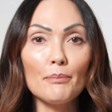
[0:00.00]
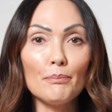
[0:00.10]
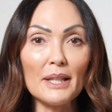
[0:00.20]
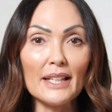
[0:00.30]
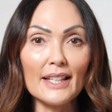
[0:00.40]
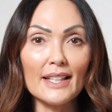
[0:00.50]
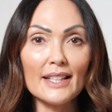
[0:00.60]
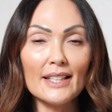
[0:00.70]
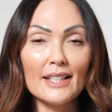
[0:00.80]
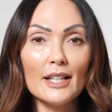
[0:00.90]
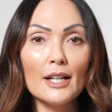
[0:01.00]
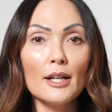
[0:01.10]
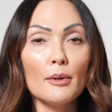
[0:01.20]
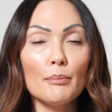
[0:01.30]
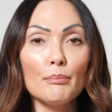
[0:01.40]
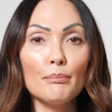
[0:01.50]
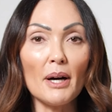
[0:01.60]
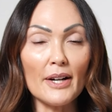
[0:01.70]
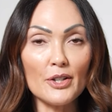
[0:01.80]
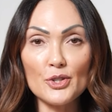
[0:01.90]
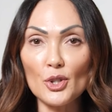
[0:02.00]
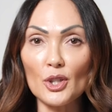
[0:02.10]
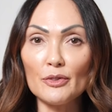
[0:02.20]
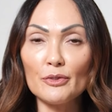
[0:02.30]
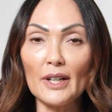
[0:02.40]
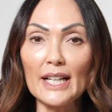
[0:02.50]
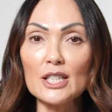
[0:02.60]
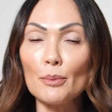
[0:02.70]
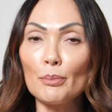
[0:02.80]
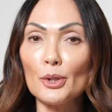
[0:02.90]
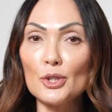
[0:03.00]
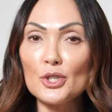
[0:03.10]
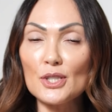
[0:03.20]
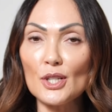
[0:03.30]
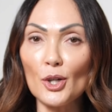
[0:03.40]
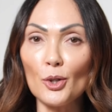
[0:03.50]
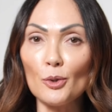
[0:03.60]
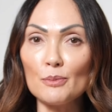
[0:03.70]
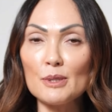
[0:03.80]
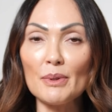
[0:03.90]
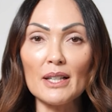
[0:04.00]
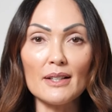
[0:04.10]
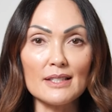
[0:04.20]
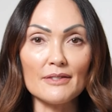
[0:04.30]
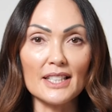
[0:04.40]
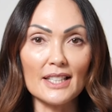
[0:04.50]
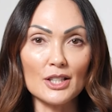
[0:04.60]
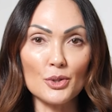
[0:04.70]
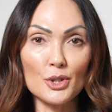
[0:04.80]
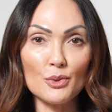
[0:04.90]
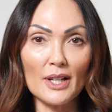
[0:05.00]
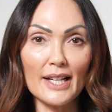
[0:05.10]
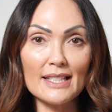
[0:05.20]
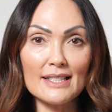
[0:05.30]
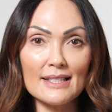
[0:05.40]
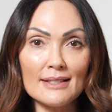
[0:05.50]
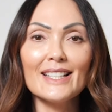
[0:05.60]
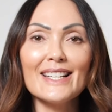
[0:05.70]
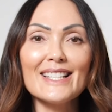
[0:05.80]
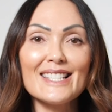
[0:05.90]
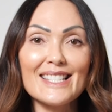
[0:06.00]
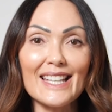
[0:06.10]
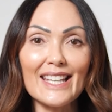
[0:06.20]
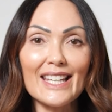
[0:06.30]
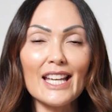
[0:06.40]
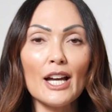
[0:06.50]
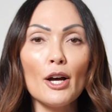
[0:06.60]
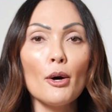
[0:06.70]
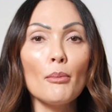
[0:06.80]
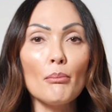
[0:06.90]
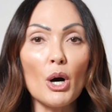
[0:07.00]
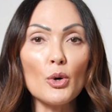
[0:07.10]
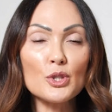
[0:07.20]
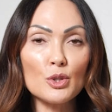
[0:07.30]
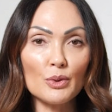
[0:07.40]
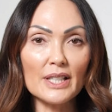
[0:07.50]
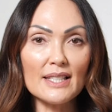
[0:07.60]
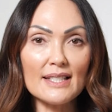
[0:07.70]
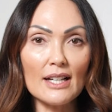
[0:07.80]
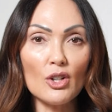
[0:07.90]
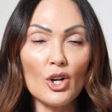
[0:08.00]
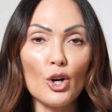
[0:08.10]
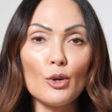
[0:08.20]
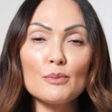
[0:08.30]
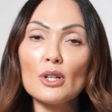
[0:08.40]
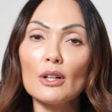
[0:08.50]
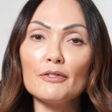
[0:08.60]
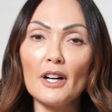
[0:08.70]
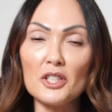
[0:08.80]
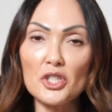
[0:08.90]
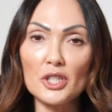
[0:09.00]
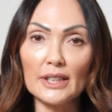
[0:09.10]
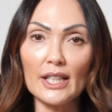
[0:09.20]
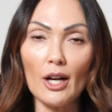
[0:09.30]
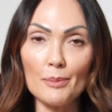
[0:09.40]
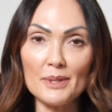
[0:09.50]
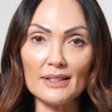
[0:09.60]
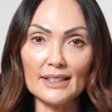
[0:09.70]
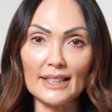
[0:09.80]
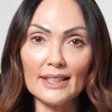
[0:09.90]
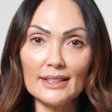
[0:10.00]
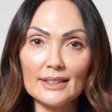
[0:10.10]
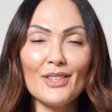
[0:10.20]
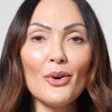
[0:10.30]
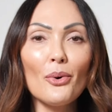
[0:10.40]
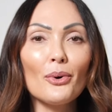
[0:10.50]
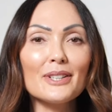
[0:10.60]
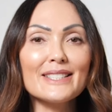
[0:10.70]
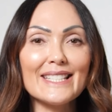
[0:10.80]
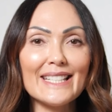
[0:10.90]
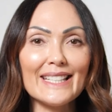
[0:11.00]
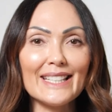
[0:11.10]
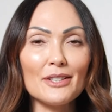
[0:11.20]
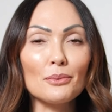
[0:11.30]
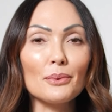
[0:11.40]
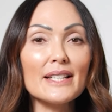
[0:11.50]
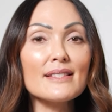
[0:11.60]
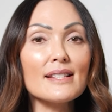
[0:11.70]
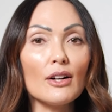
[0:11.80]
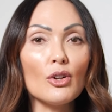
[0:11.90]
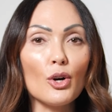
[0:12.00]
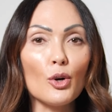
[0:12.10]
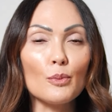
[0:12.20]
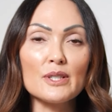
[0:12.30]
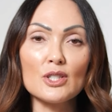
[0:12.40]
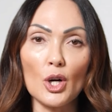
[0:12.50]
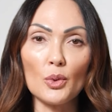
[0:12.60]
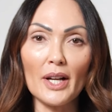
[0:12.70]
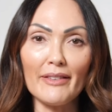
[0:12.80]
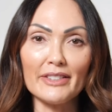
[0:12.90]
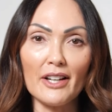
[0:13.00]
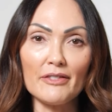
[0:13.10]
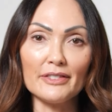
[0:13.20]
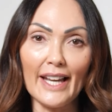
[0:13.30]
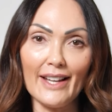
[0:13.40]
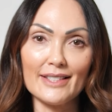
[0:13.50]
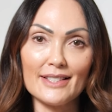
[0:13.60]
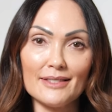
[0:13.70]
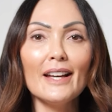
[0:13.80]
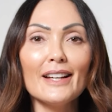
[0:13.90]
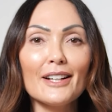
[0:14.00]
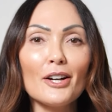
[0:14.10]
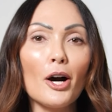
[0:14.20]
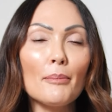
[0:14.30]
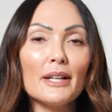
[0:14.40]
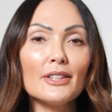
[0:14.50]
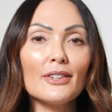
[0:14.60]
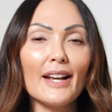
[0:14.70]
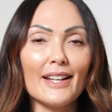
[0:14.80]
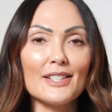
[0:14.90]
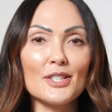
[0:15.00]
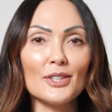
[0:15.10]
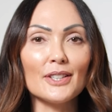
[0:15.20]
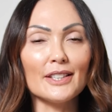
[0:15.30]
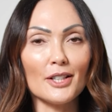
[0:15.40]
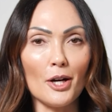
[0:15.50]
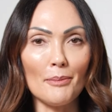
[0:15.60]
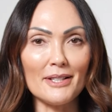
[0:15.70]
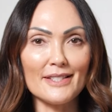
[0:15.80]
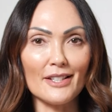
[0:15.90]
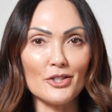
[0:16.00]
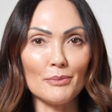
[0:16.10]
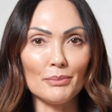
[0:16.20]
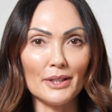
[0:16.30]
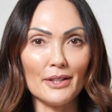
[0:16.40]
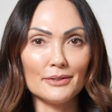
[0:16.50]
B, buyers are afraid to purchase homes because of the interest rates. C, most resale homes are functionally obsolete, or D, resale homes don't have enough land? Comment your answer in the comment section below.